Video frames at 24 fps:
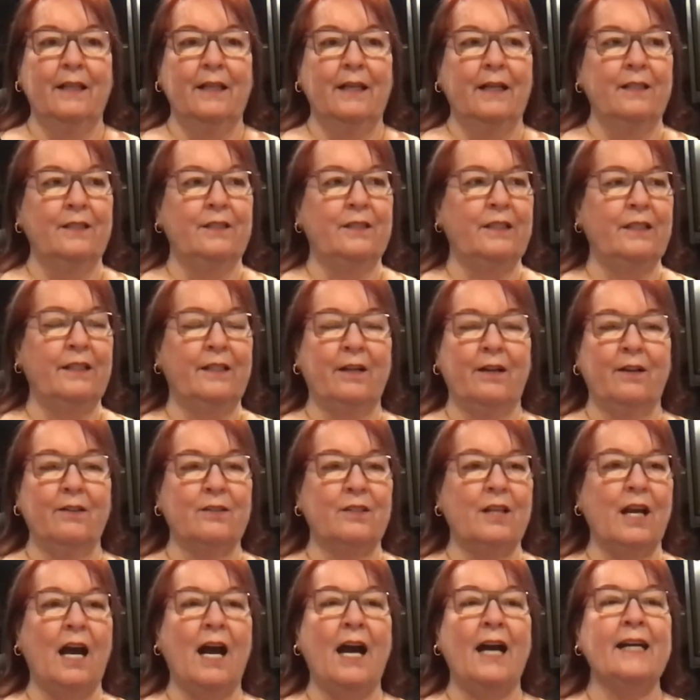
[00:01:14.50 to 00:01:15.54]
And she
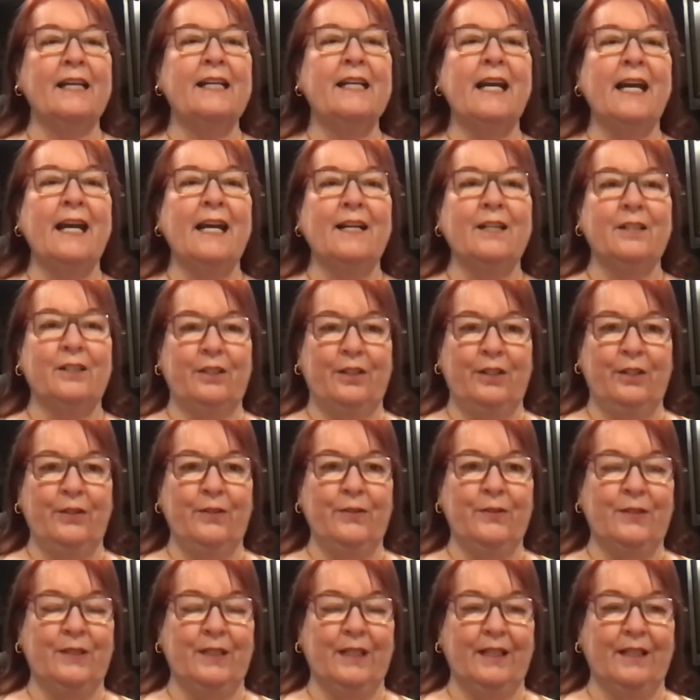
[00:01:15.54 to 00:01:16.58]
goes, I can't
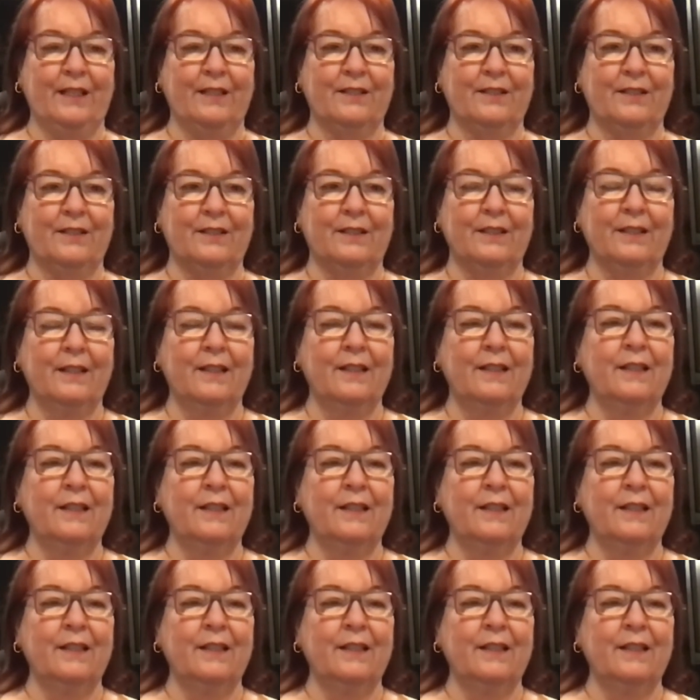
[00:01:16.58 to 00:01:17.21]
use this.